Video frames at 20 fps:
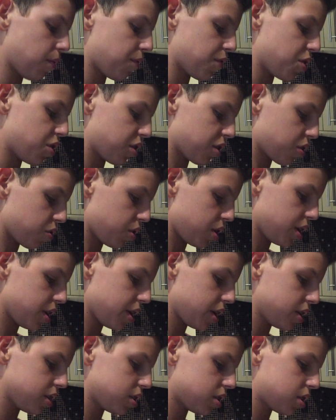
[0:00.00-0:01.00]
of your
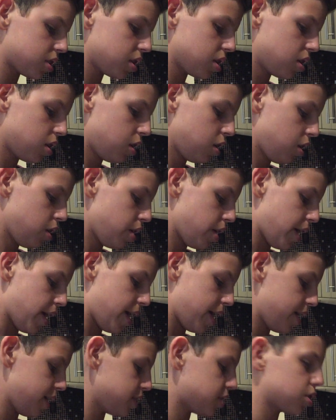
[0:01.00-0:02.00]
ingredients
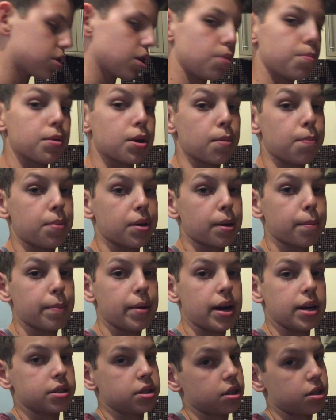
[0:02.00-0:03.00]
and it's going to be a big
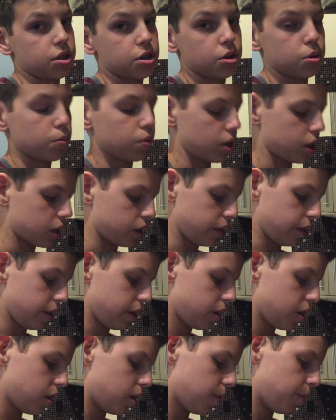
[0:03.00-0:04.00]
mess and you don't want to clean
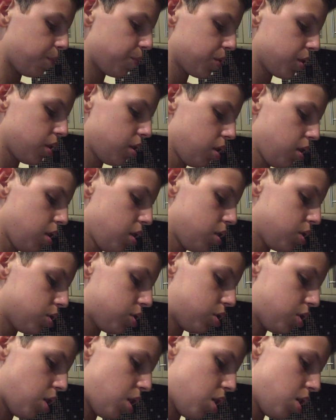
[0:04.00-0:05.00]
it up.
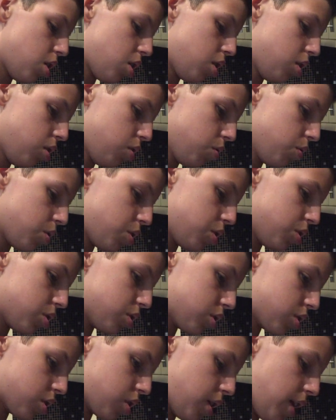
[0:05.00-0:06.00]
So you're
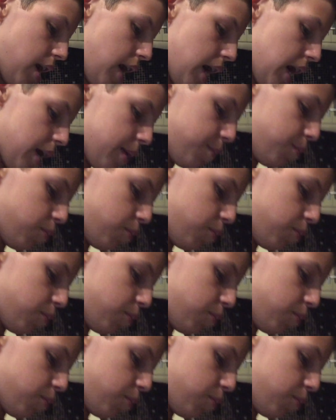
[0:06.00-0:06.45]
just going to add